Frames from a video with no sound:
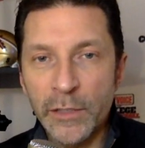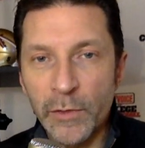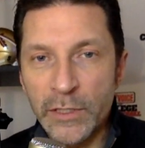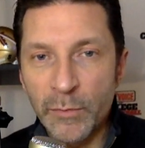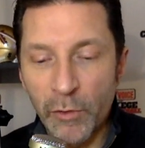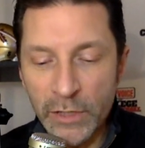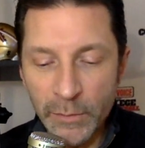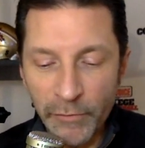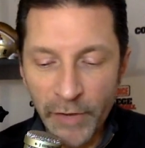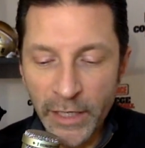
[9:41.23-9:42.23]
D one Sports
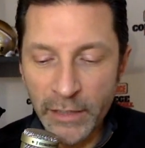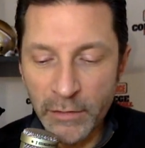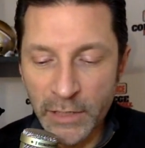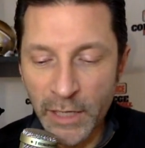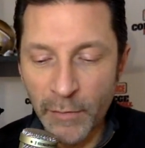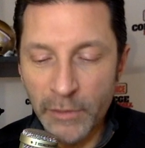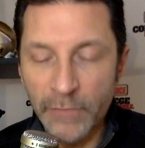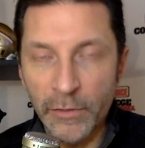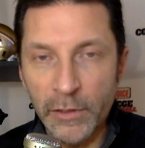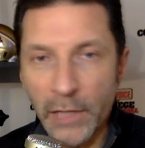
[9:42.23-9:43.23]
in providing those numbers
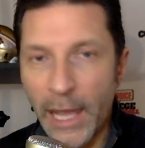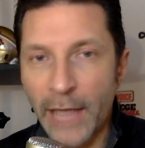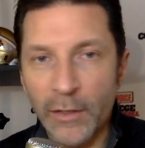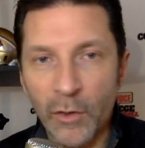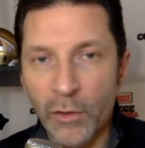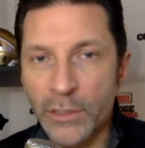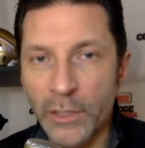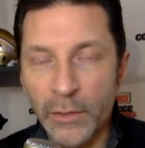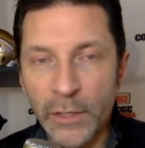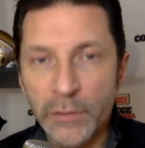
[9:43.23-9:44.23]
for Klatt and
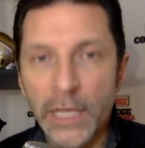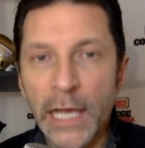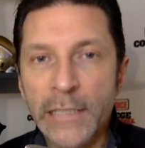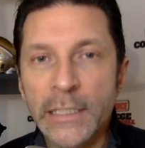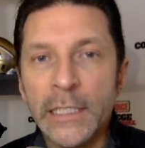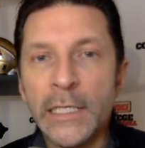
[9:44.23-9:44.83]
Corso and those guys.